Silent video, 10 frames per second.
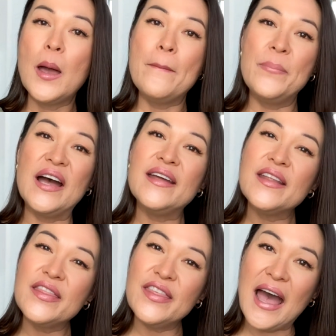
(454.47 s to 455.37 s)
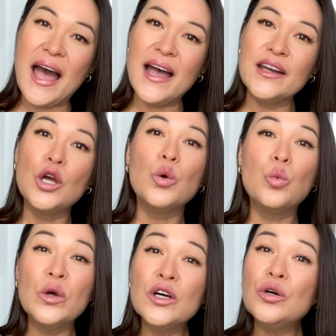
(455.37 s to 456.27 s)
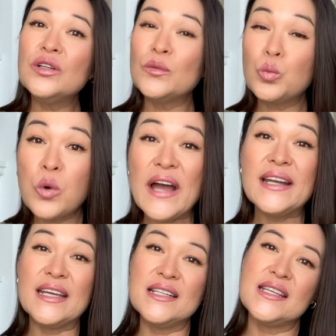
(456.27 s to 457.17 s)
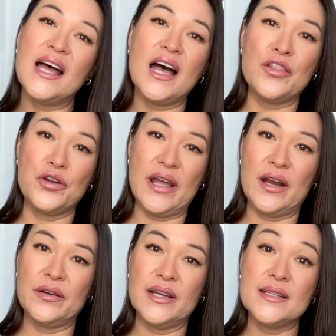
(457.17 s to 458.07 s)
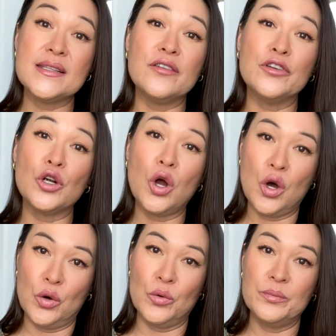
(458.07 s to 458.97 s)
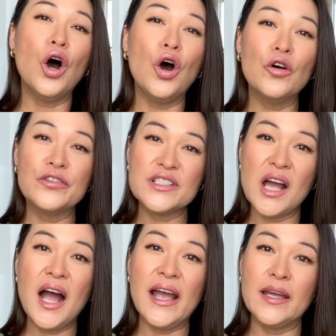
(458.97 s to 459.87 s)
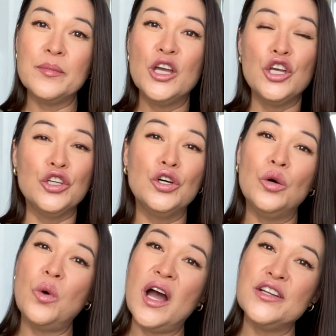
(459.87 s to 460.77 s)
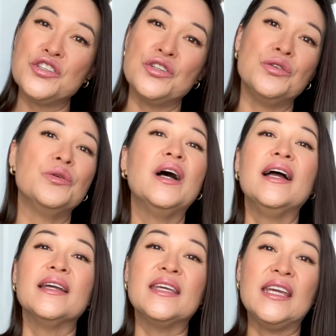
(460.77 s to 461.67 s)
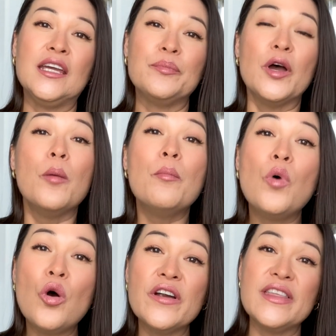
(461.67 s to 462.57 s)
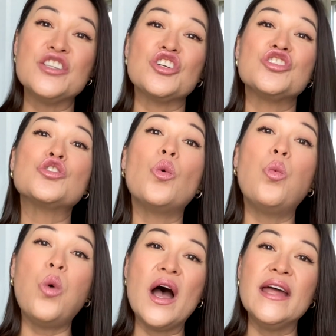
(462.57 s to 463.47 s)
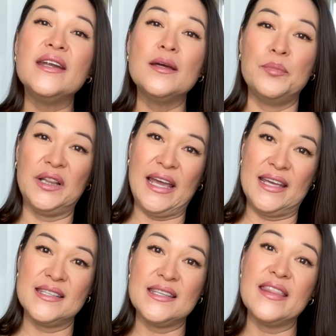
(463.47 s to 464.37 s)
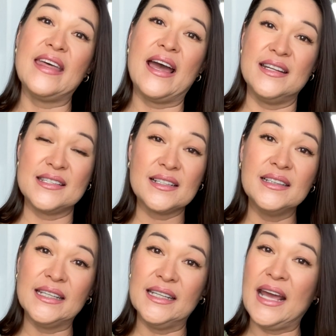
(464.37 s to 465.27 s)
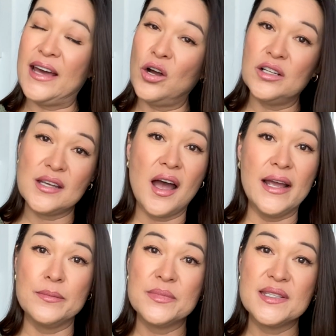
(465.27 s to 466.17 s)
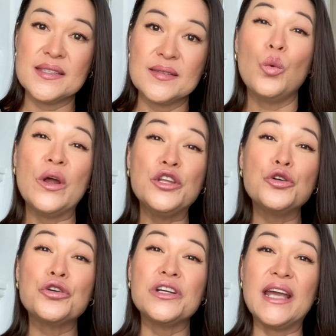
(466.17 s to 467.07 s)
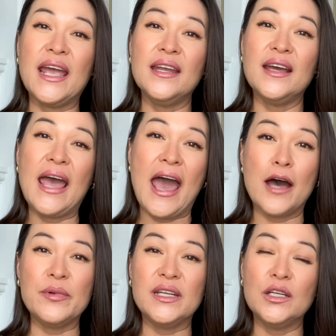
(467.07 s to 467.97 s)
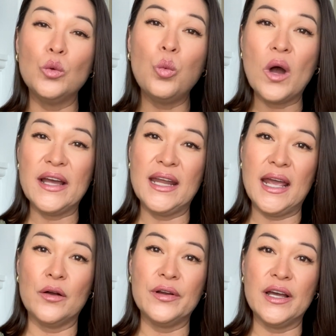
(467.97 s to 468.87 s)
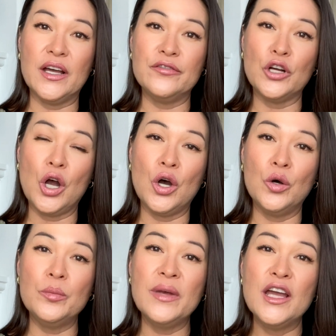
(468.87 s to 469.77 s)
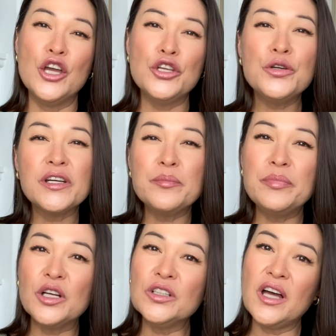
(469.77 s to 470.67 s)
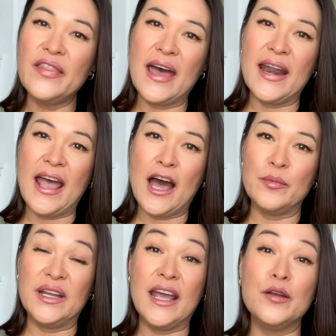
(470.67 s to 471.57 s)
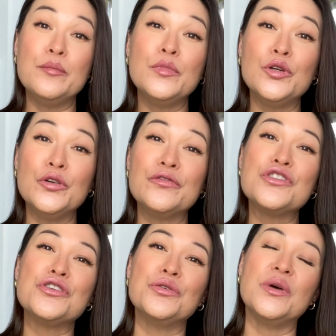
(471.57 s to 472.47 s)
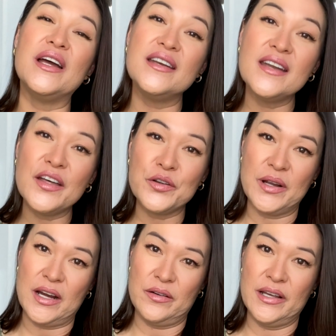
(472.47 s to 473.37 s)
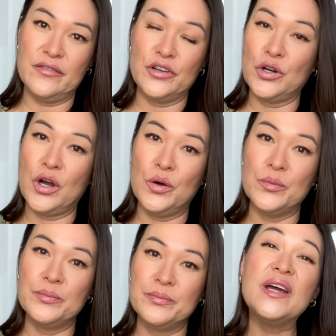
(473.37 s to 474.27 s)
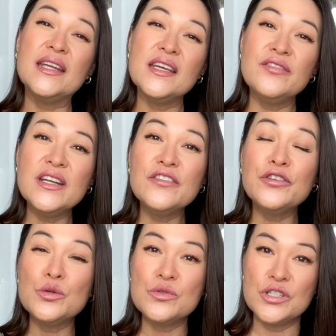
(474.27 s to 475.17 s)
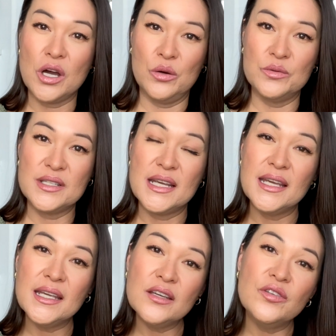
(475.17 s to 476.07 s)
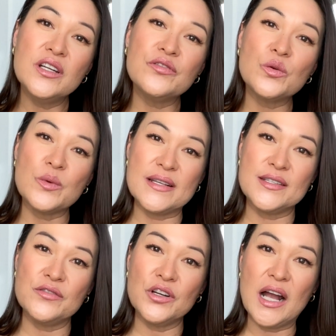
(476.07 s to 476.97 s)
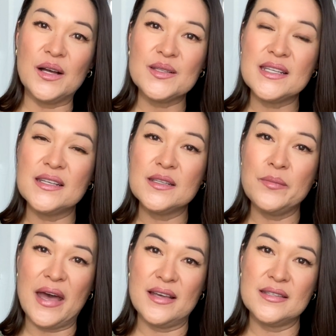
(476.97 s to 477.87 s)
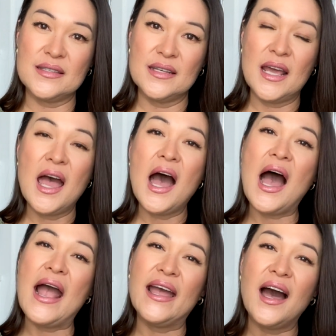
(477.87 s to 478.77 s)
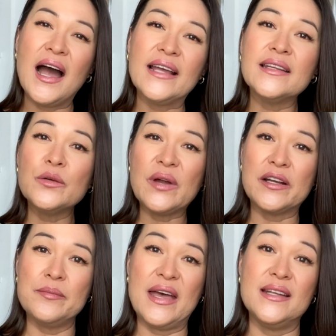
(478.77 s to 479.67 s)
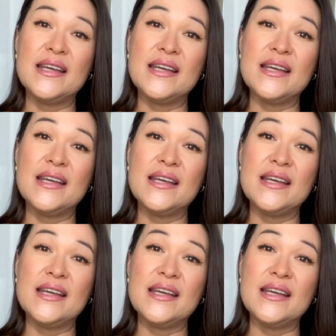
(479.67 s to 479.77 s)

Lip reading: but that will run into other areas of your home. Over time, you'll want to keep more than just one place that is clean at all times. When you create a habit in one area of your home, you could build on that habit and move to another area of your home. But even if you don't, even if the rest of your house is a mess, I highly recommend